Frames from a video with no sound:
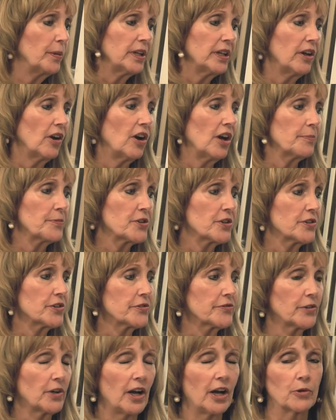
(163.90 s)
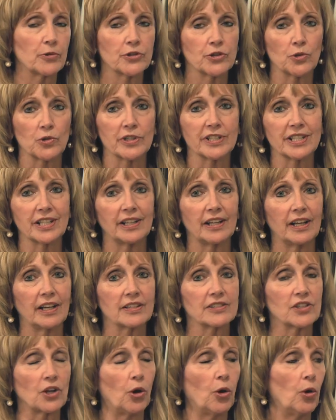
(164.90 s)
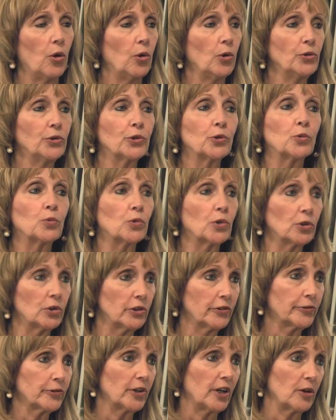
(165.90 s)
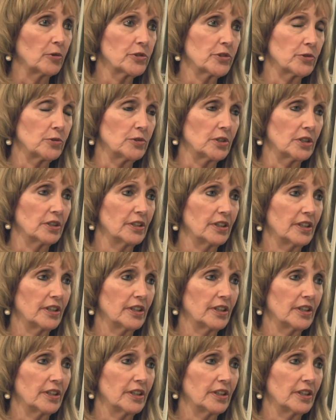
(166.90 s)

many options for outdoor today. It's a whole new world for outdoor.